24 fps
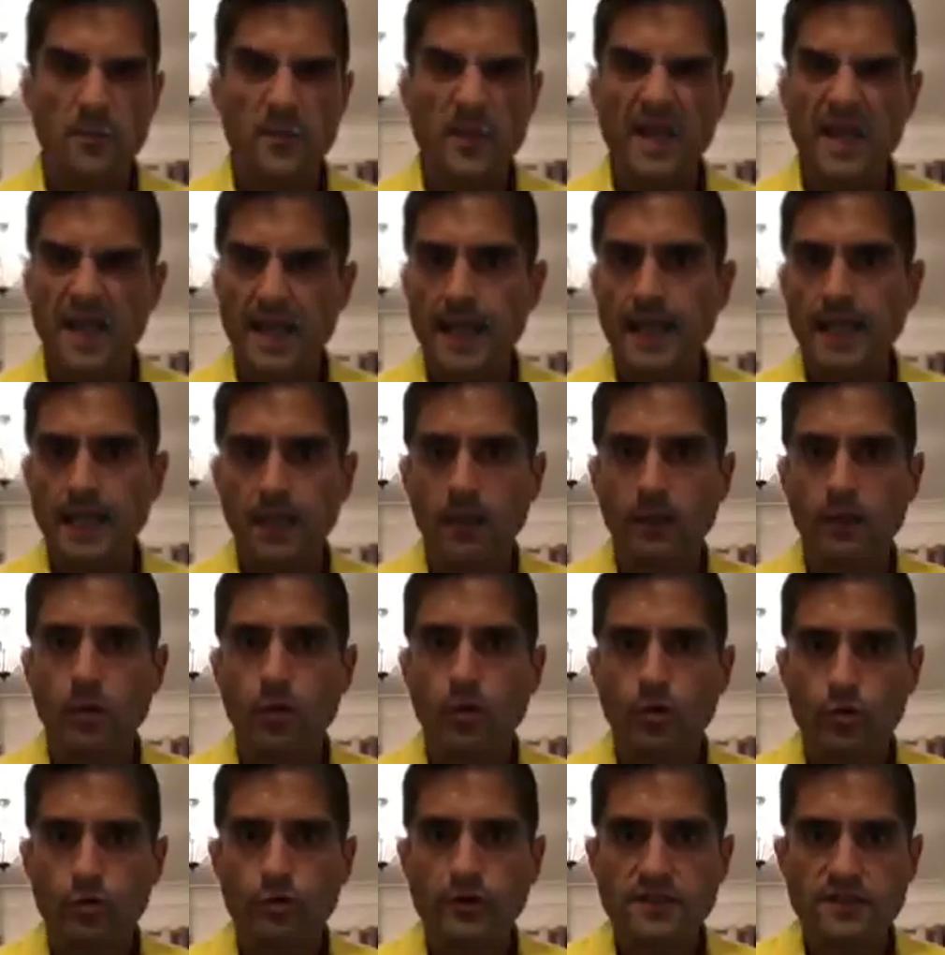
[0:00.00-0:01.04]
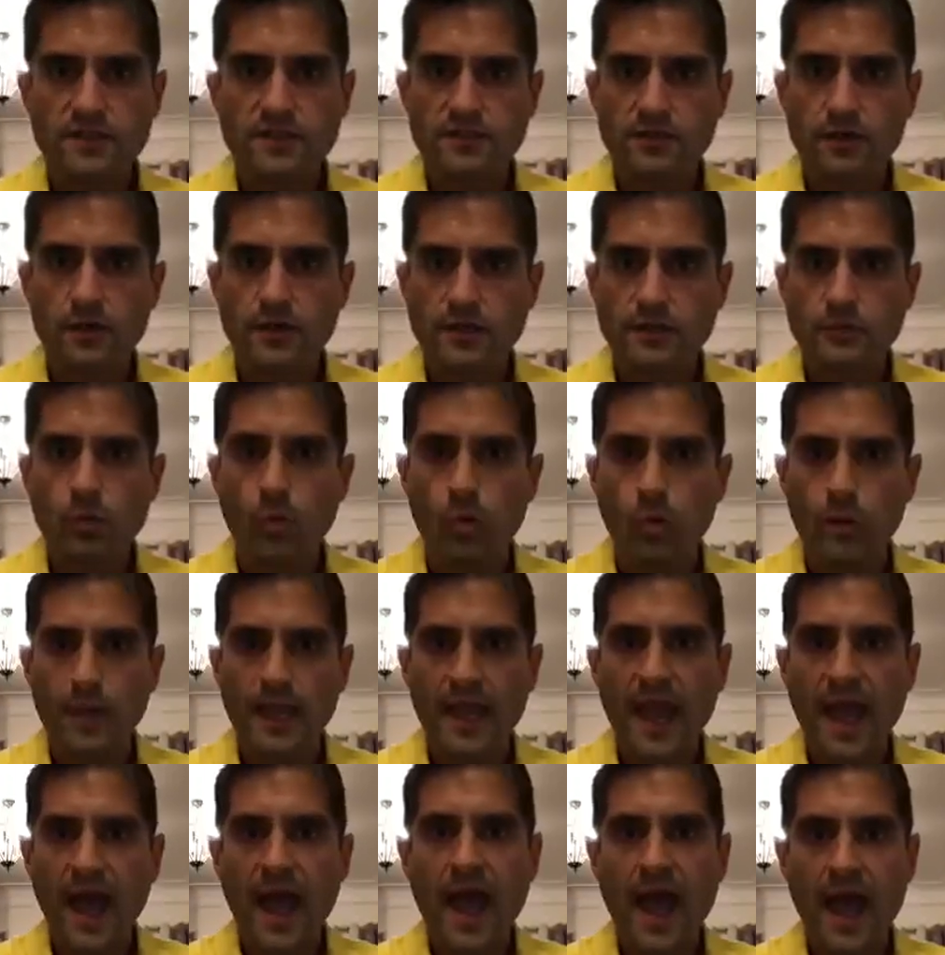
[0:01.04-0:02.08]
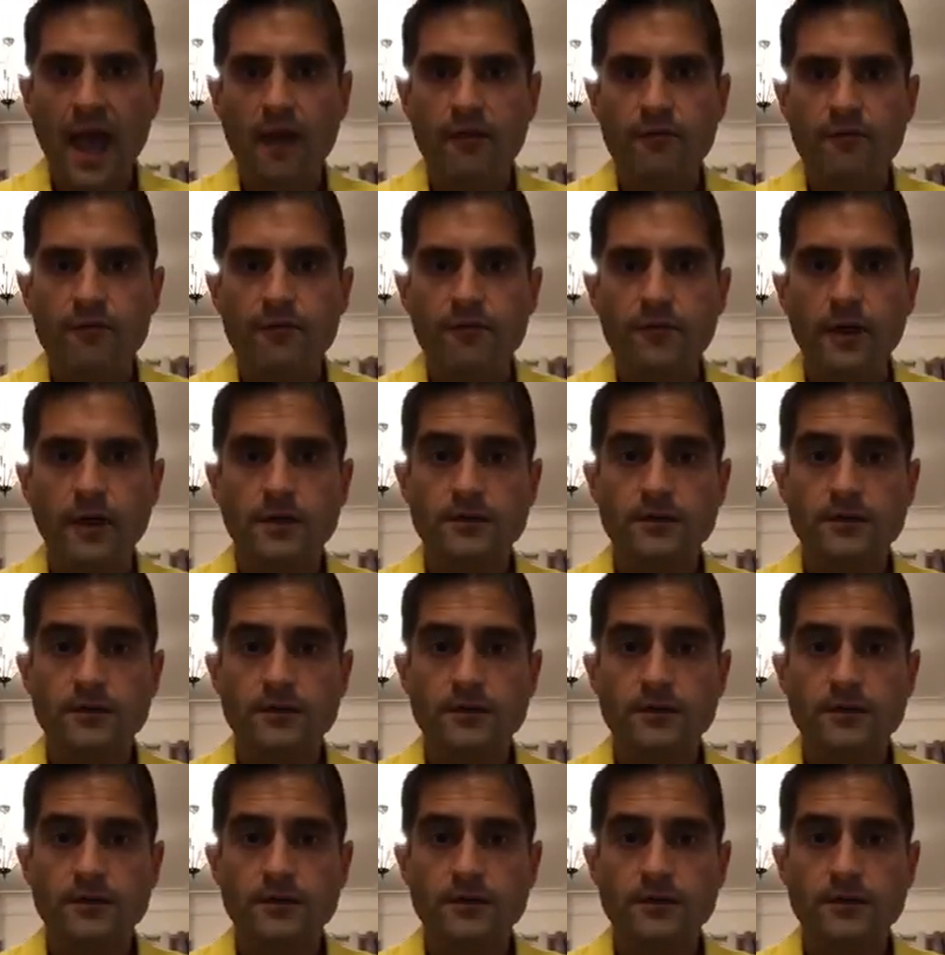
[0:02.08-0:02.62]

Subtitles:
belittle or criticise what we have